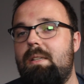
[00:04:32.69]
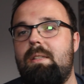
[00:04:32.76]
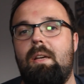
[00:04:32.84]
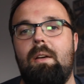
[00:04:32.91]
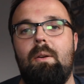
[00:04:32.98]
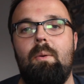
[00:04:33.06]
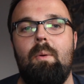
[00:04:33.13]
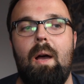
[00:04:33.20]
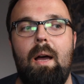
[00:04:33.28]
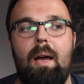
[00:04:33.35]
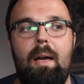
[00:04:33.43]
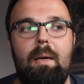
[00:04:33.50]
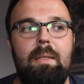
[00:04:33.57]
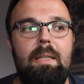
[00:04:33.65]

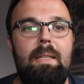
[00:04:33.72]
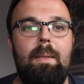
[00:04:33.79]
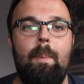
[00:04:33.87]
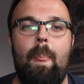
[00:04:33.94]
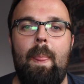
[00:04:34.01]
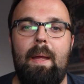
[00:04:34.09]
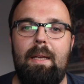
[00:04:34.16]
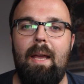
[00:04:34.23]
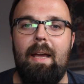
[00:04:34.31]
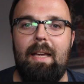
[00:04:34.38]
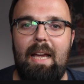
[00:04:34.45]
So yeah,